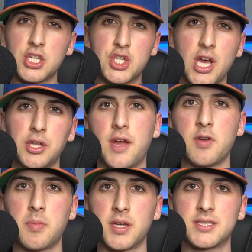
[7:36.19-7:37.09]
gelled
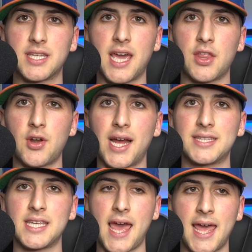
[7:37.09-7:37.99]
everybody together
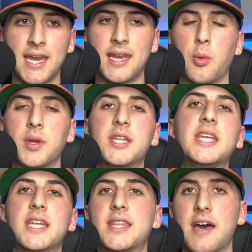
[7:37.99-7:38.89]
at the end, and we
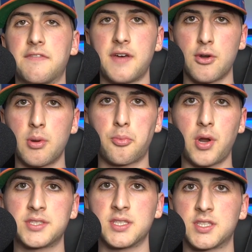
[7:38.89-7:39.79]
needed that veteran
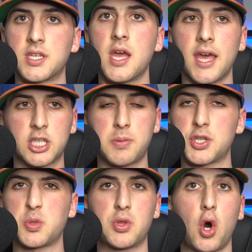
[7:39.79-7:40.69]
presence,
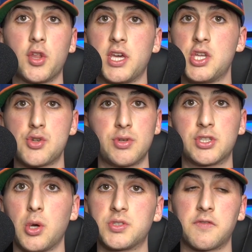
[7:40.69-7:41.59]
especially with all the
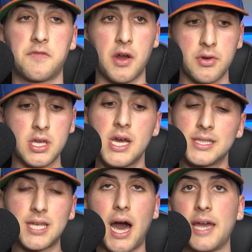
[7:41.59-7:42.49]
injuries. So it was a very
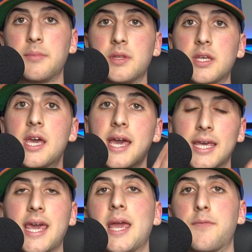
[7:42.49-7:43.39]
timely
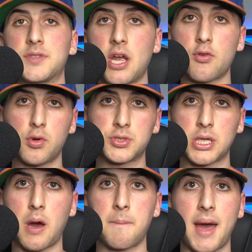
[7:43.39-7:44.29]
game for Derrick Rose
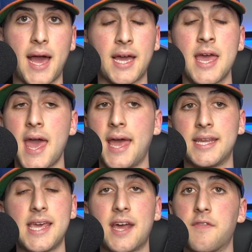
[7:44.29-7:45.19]
to come back
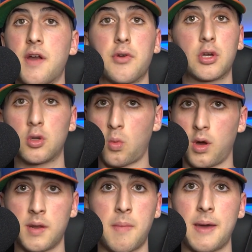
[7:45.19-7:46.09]
and he had a very good
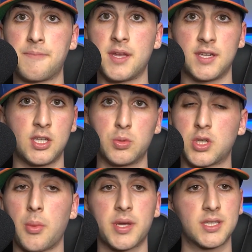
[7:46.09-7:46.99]
one, in my opinion. He was
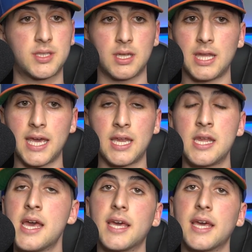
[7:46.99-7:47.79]
going into the lane,